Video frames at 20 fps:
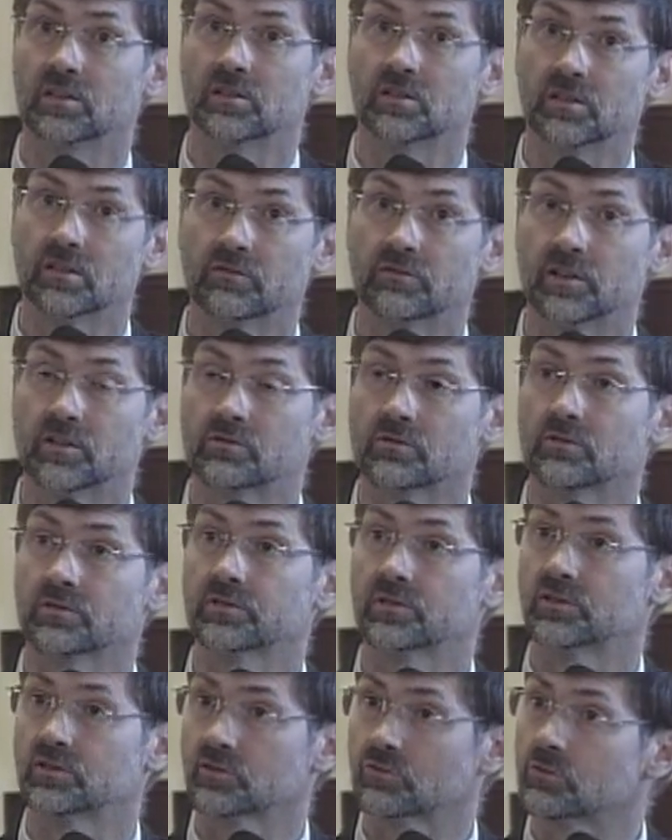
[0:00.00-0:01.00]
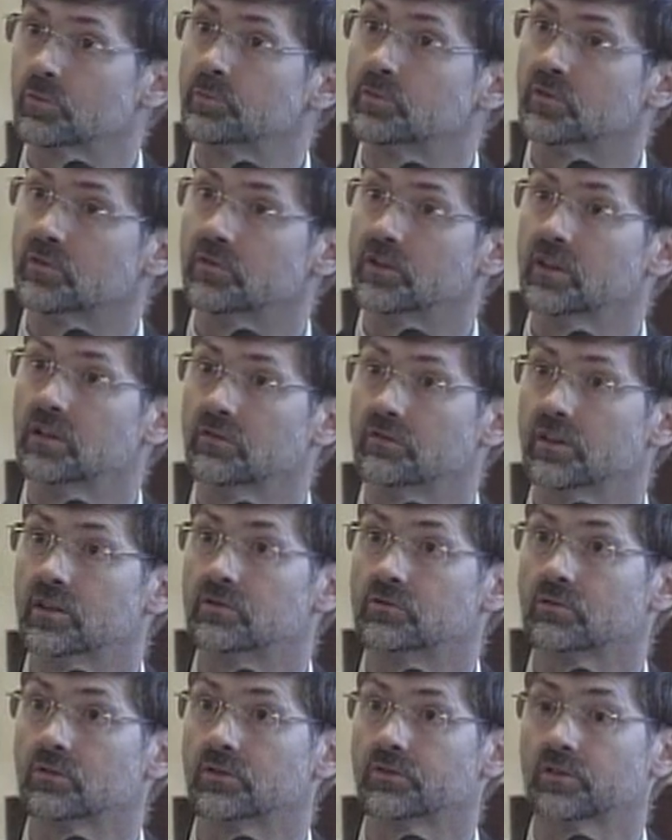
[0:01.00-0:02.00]
it's individuals, it's groups of
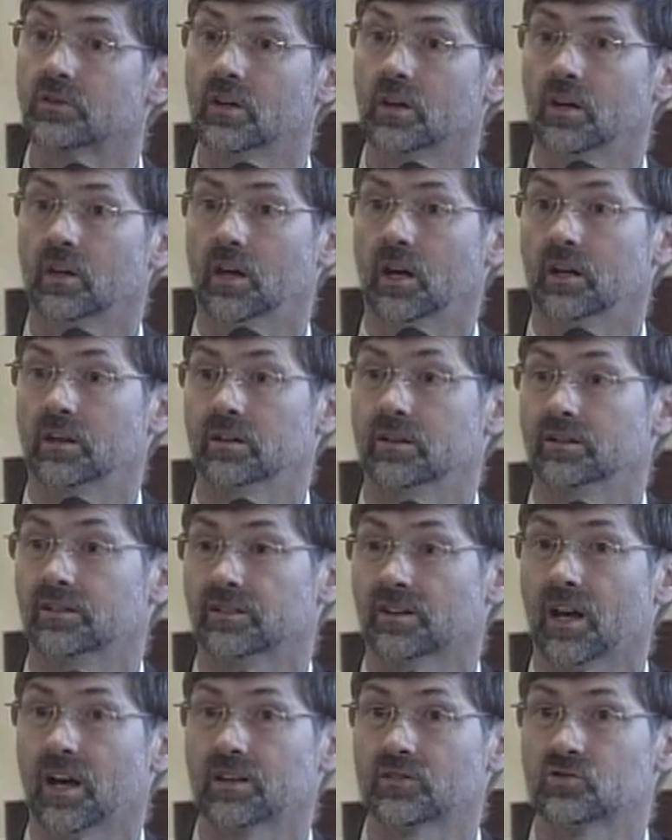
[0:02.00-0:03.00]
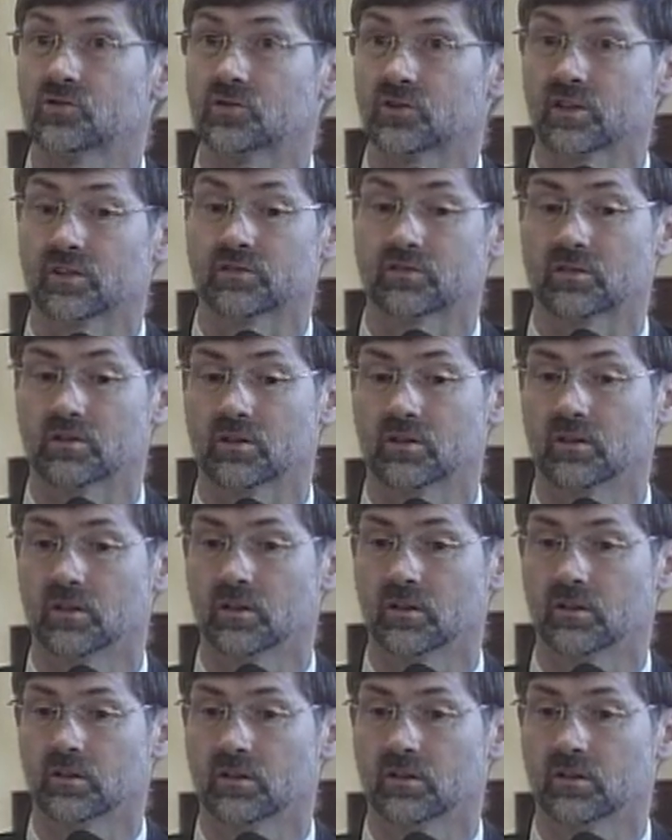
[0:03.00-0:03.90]
individuals, and it is not just